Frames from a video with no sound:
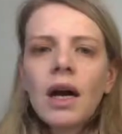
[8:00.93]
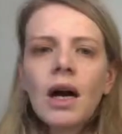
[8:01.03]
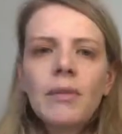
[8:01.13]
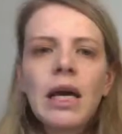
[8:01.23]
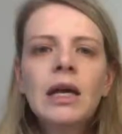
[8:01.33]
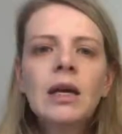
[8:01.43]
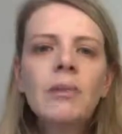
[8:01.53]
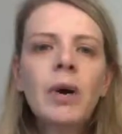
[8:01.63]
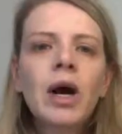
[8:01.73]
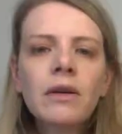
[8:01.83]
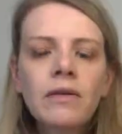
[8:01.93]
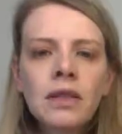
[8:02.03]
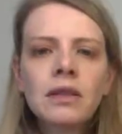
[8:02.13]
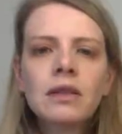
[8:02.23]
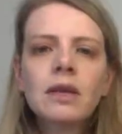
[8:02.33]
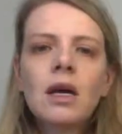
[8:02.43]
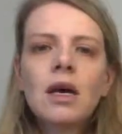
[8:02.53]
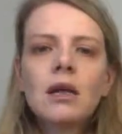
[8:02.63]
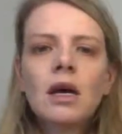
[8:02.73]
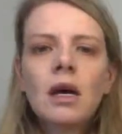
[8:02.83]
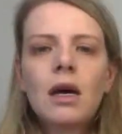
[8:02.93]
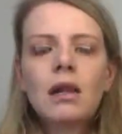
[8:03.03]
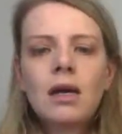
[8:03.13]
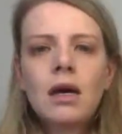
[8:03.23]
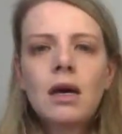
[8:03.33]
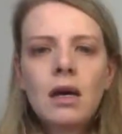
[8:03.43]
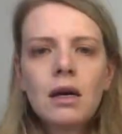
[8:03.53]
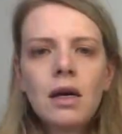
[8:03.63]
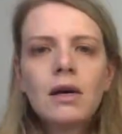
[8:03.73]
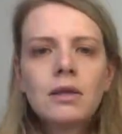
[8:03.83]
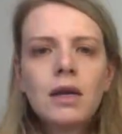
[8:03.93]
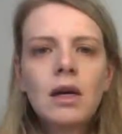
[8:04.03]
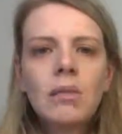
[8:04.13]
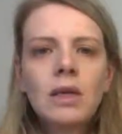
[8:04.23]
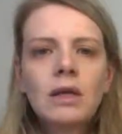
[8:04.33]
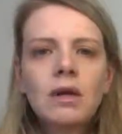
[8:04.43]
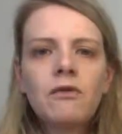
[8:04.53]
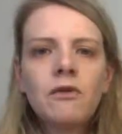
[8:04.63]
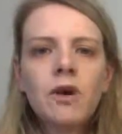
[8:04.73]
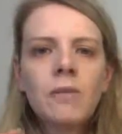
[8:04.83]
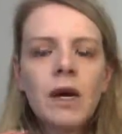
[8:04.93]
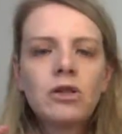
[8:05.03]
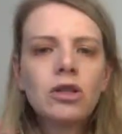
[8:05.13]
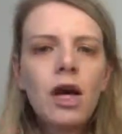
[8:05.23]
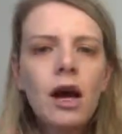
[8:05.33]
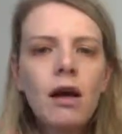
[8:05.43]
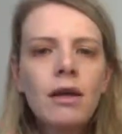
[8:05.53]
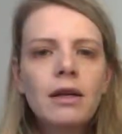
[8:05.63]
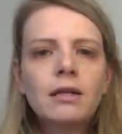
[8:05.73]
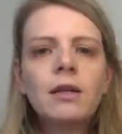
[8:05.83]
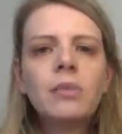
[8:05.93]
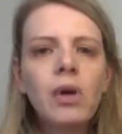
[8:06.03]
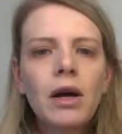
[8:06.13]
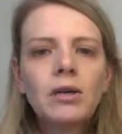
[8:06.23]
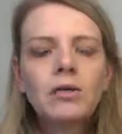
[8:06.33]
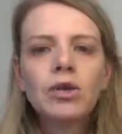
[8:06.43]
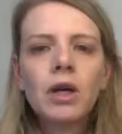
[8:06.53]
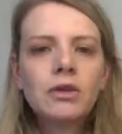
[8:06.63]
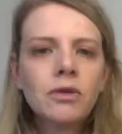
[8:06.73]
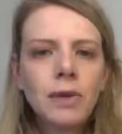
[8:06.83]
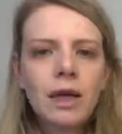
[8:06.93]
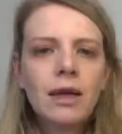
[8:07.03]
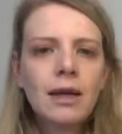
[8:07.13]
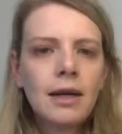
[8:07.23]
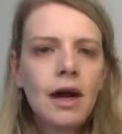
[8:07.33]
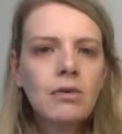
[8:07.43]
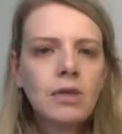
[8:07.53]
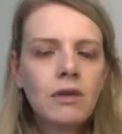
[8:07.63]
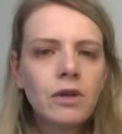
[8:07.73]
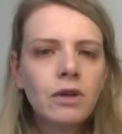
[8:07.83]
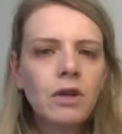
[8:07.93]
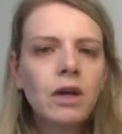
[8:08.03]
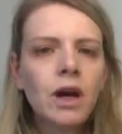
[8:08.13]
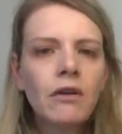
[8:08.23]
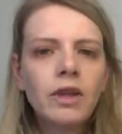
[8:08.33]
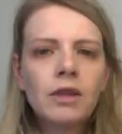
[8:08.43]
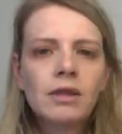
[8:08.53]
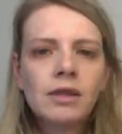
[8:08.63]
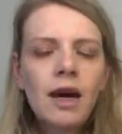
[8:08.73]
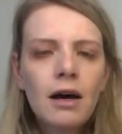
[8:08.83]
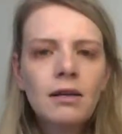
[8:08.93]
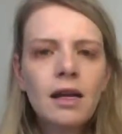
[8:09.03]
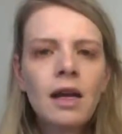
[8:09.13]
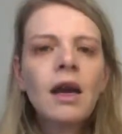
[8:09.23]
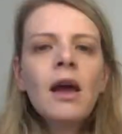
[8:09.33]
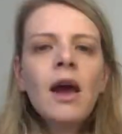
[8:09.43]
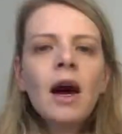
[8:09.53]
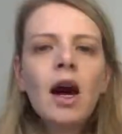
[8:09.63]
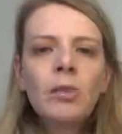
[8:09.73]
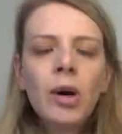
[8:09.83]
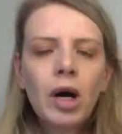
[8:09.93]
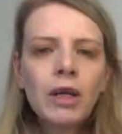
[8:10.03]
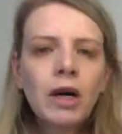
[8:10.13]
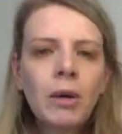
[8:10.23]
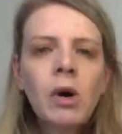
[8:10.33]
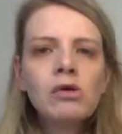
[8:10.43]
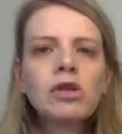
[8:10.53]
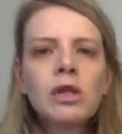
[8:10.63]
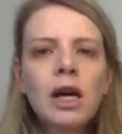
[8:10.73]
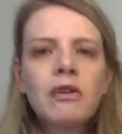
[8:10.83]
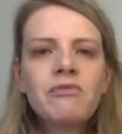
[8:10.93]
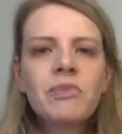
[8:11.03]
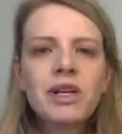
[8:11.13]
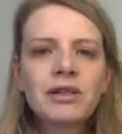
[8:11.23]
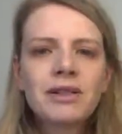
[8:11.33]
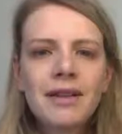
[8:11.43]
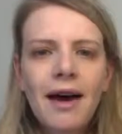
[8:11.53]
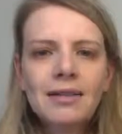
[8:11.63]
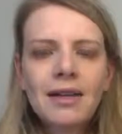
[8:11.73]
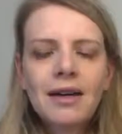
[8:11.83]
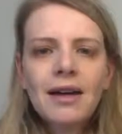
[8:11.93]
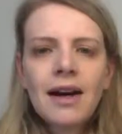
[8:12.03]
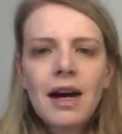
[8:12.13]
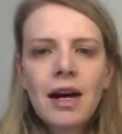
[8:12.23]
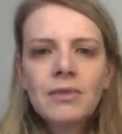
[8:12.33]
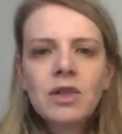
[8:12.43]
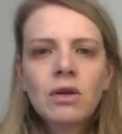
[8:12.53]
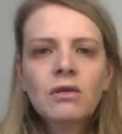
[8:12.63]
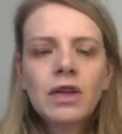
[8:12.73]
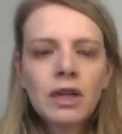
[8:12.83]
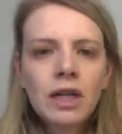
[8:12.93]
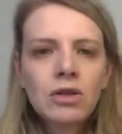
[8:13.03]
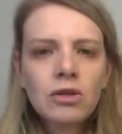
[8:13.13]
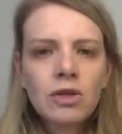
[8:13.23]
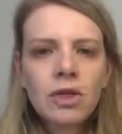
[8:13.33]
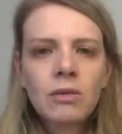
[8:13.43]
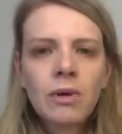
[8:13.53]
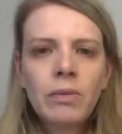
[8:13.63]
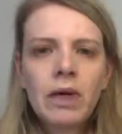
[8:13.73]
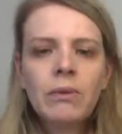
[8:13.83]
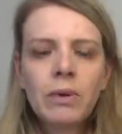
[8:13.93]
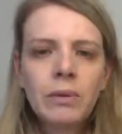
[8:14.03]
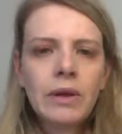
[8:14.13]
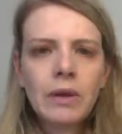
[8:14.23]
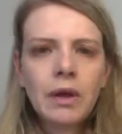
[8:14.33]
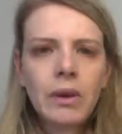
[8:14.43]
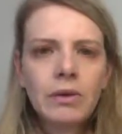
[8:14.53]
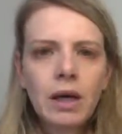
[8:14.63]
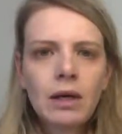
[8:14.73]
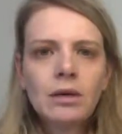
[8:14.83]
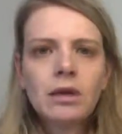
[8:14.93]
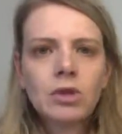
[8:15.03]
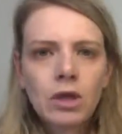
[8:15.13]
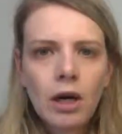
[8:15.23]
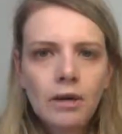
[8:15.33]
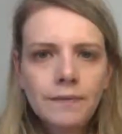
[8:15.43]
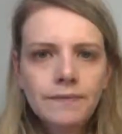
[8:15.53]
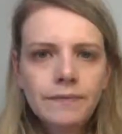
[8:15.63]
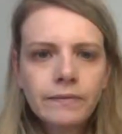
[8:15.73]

And part of this is the calcium is going to form that shell, and it's going to block nutrients from getting in and out of your cells. And our body emotionally kind of mirrors that. So very interesting when we think about the calcium shell.